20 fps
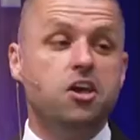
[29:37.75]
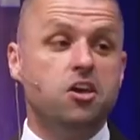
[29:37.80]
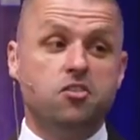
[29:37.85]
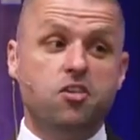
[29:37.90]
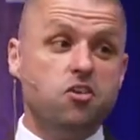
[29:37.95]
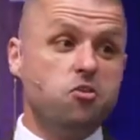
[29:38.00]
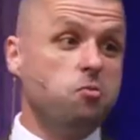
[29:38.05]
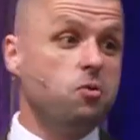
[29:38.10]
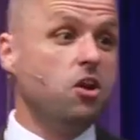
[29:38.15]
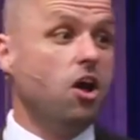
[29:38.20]

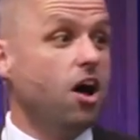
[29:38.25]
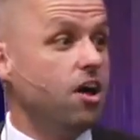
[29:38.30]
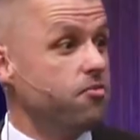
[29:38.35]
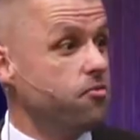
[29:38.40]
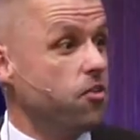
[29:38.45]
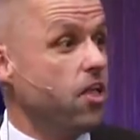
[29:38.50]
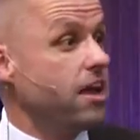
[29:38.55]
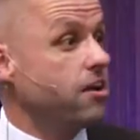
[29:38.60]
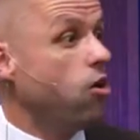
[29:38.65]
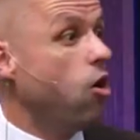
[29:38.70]
This went on
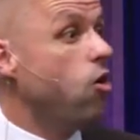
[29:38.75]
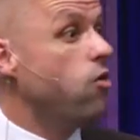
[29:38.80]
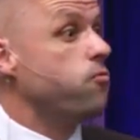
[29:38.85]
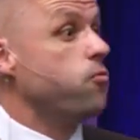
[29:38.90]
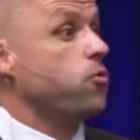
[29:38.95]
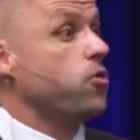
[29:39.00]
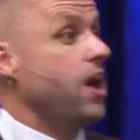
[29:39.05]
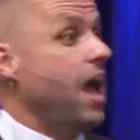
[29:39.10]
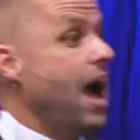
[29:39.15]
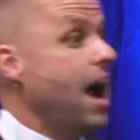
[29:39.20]
for like
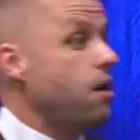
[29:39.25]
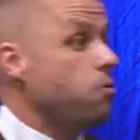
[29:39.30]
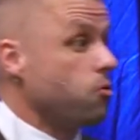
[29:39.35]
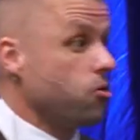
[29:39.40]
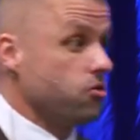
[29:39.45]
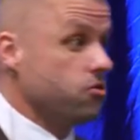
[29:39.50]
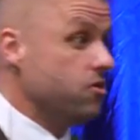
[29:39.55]
over an hour.